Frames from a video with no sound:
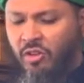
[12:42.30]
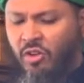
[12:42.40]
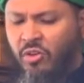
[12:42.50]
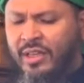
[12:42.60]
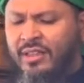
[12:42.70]

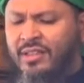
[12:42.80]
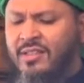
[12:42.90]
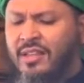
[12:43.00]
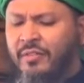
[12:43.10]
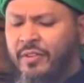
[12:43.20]
Look at the
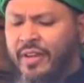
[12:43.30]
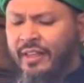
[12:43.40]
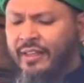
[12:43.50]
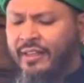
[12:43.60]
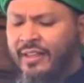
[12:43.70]

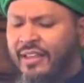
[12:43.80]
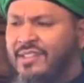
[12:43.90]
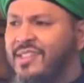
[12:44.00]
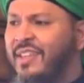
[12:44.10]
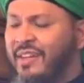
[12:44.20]
suffering
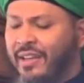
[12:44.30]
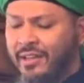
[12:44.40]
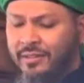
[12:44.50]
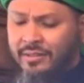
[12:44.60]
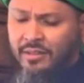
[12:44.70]
in
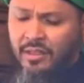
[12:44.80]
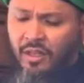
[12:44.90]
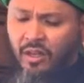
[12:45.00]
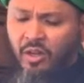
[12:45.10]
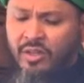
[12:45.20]
Syria.
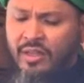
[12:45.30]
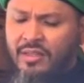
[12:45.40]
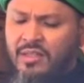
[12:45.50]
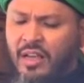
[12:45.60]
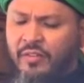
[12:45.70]
Look at
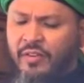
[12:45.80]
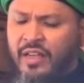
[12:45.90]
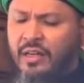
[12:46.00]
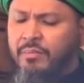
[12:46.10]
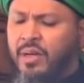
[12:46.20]
the
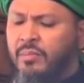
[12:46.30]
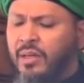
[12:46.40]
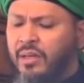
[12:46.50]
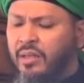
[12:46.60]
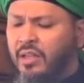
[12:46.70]
suffering in
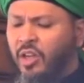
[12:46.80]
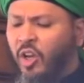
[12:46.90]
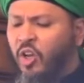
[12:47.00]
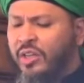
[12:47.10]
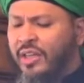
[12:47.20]
Burma.
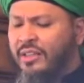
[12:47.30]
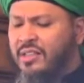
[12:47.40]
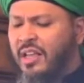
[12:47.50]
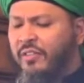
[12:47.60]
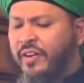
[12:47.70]
Look at the
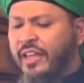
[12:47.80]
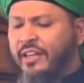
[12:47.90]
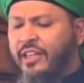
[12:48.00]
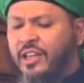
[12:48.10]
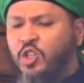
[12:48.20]
suffering
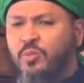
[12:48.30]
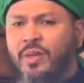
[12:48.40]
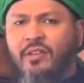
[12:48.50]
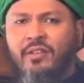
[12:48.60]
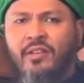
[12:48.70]
in
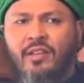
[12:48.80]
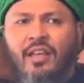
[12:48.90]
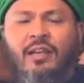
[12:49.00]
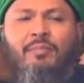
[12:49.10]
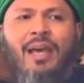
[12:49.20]
Kashmir,
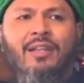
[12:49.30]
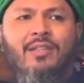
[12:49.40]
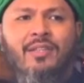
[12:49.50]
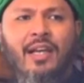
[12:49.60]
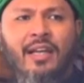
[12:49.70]
in
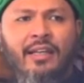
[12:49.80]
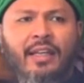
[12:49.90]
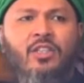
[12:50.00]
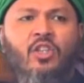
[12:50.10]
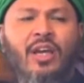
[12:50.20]
Palestine,
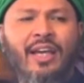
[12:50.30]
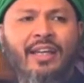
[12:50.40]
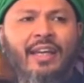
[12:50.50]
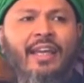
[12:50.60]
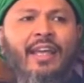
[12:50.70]
in
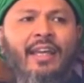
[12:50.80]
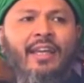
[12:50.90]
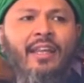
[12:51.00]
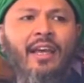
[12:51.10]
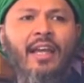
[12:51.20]
China, in
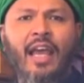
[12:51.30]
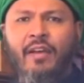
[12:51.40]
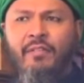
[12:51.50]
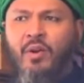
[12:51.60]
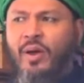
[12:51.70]
India, and
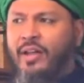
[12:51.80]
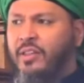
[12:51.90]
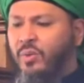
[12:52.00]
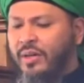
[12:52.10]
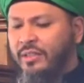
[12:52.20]
everywhere in
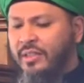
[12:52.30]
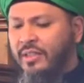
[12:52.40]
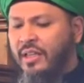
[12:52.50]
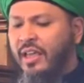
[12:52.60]
the world.